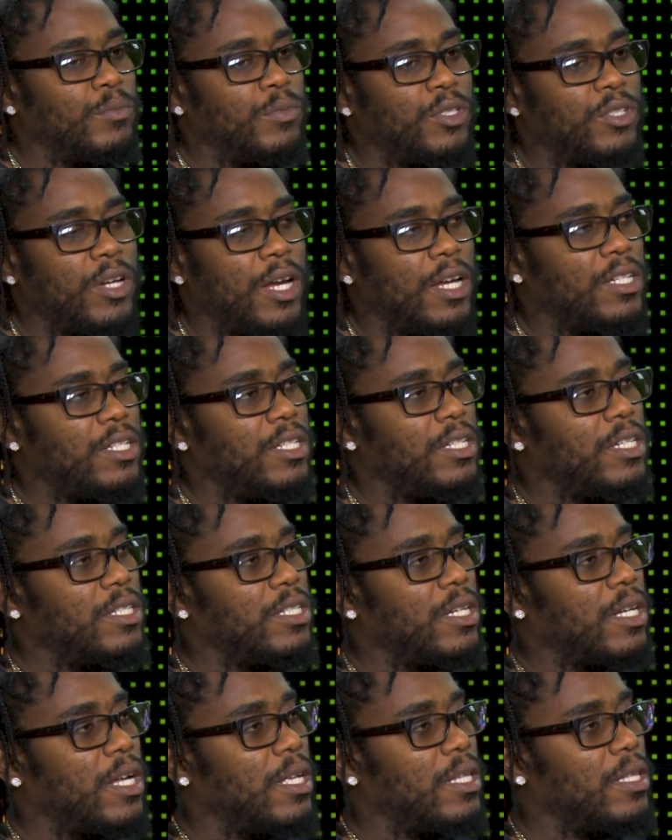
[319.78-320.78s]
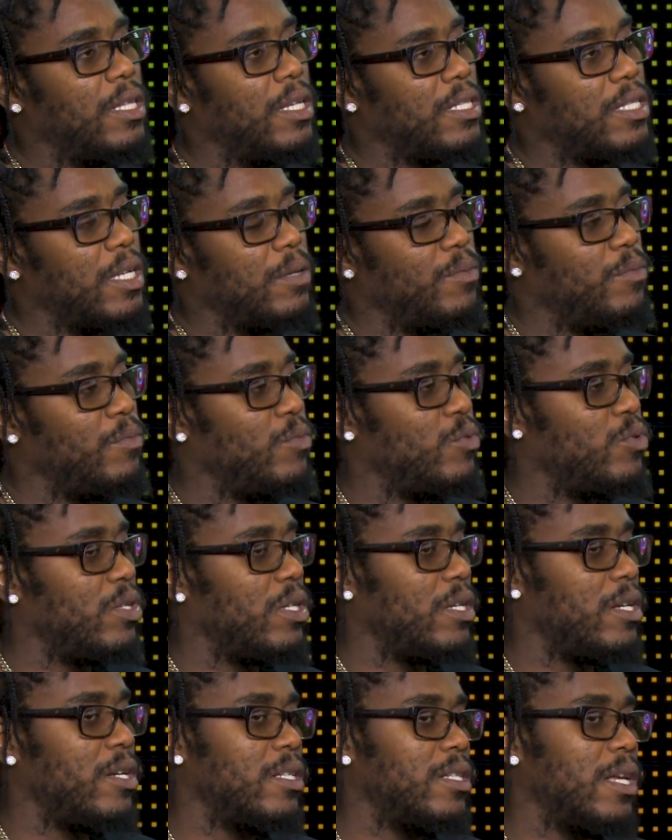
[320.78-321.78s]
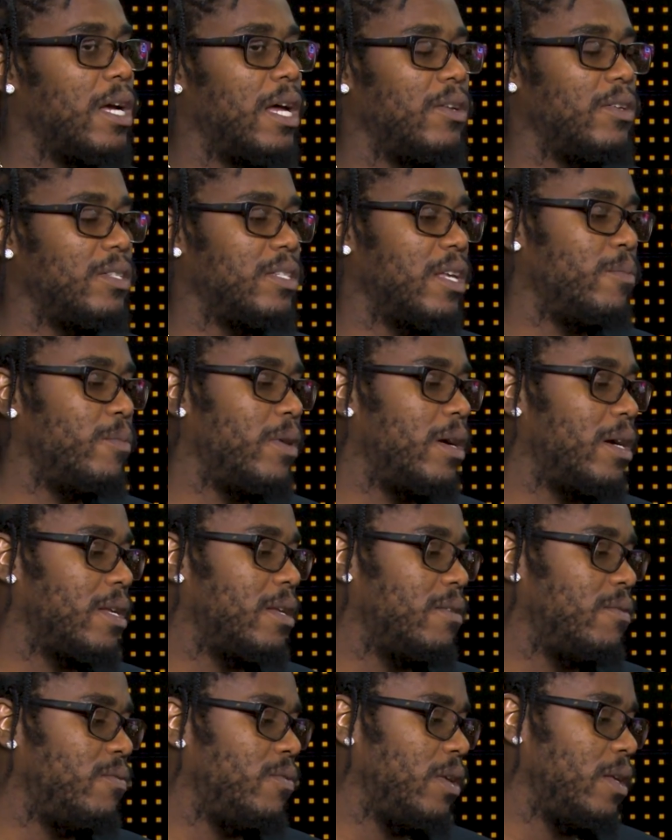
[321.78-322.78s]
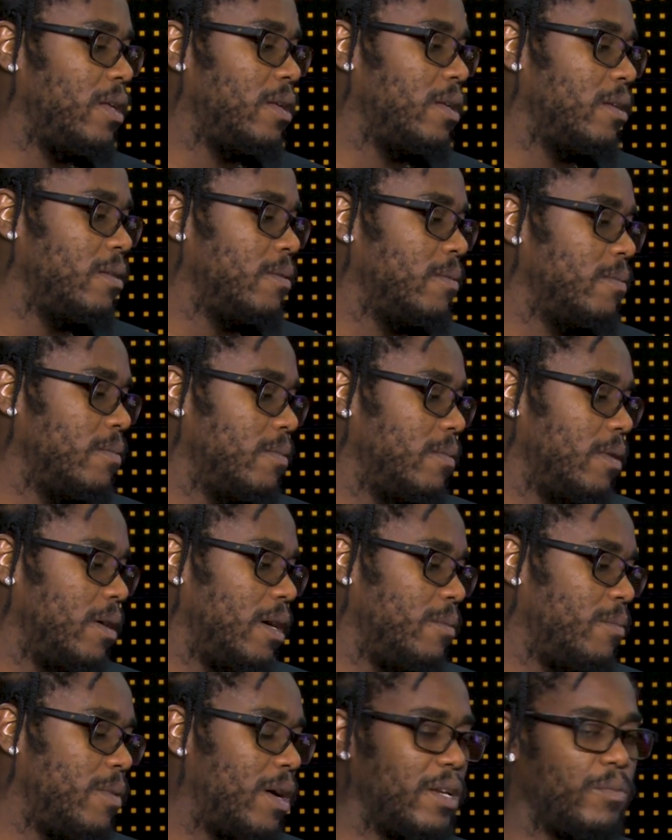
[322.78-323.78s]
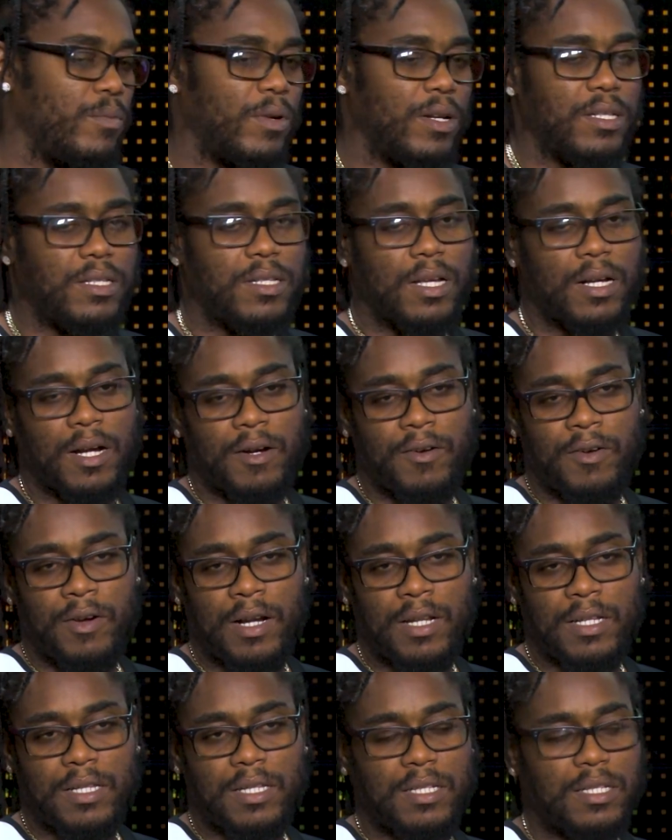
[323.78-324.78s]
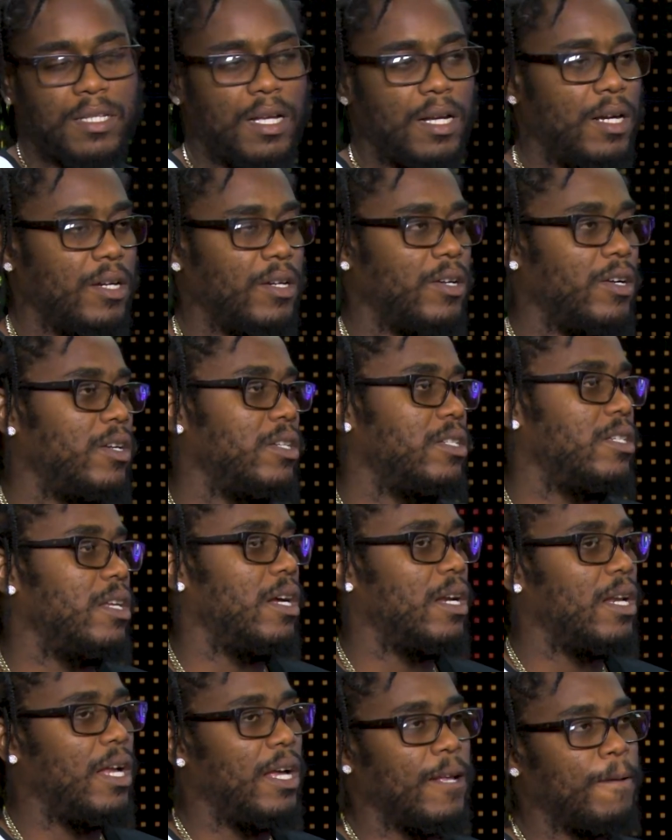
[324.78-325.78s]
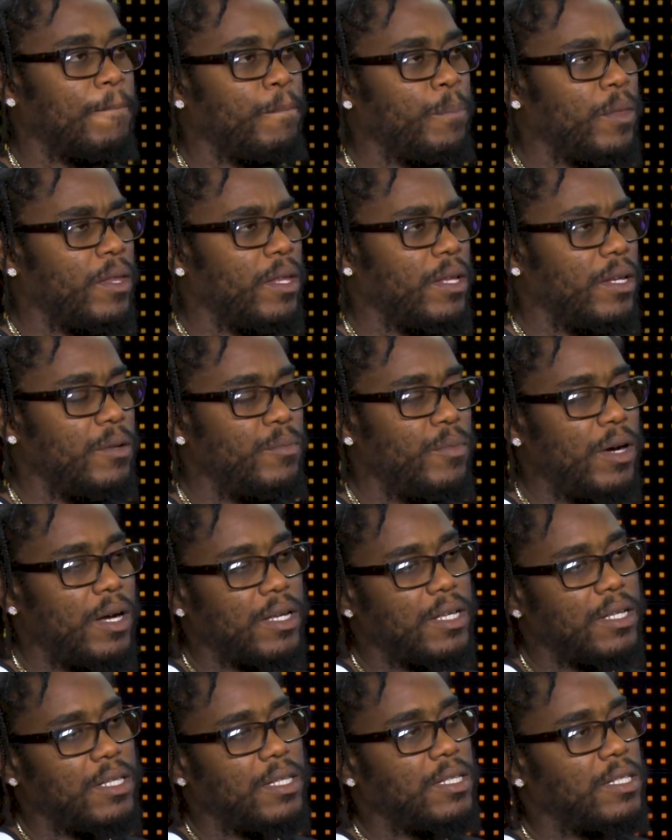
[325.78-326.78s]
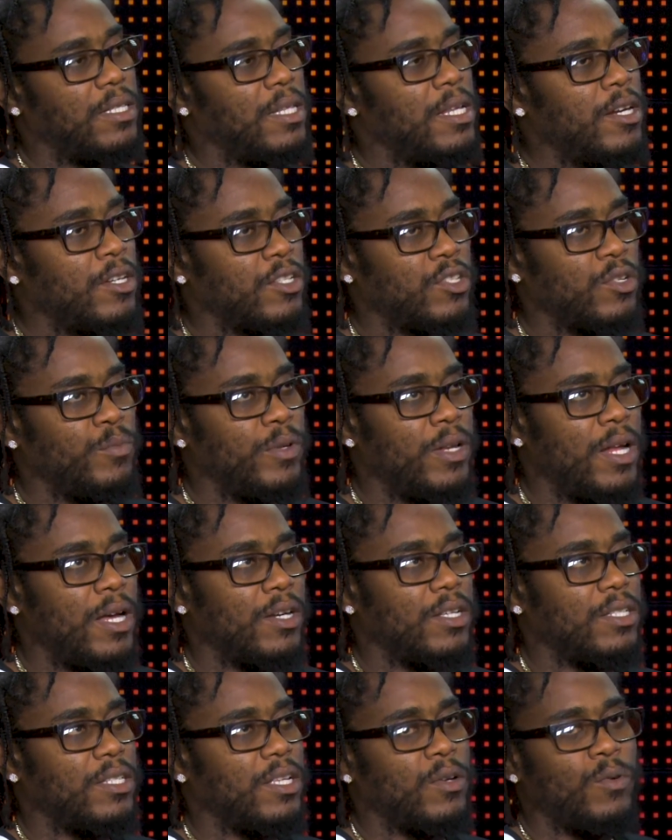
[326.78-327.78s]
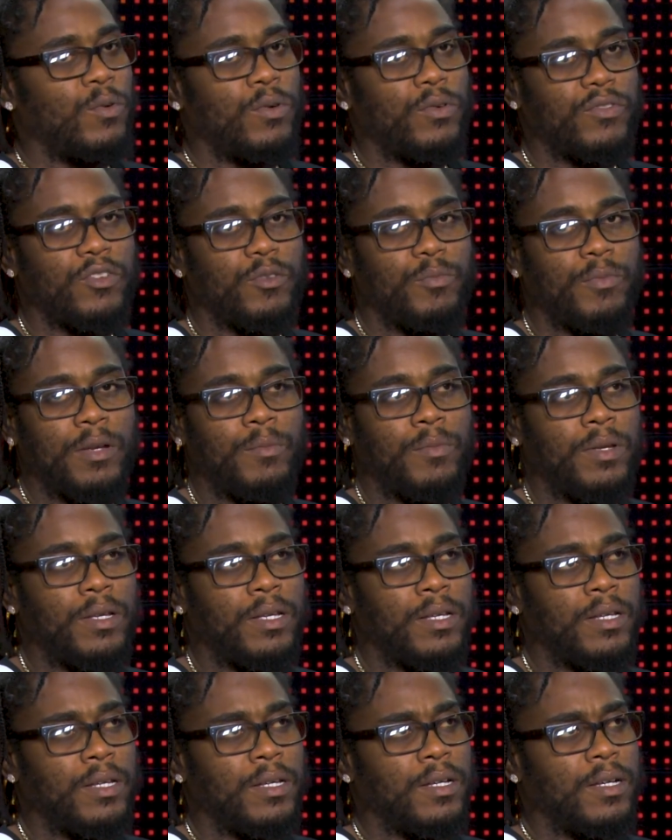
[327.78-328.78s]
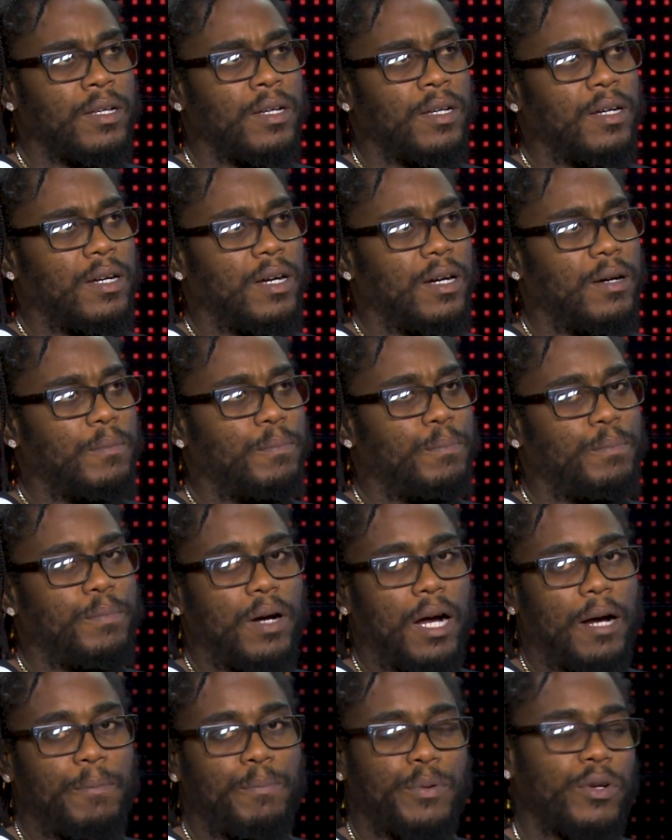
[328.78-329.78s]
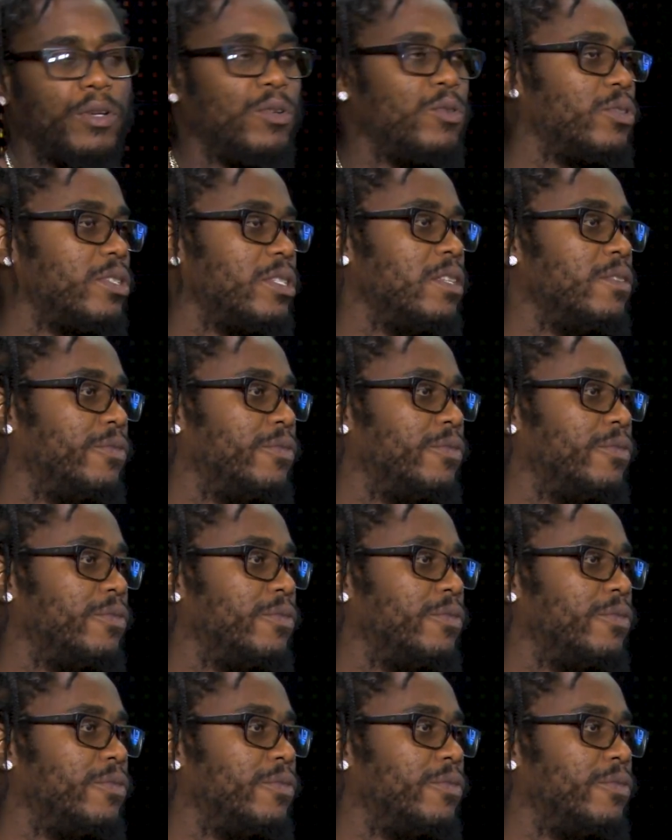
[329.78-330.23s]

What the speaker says: me try to change the context of the music. There's always a market for a bad man song, a reality song, a girl song. Like, the market is there. So I'm not going to say COVID make me I produce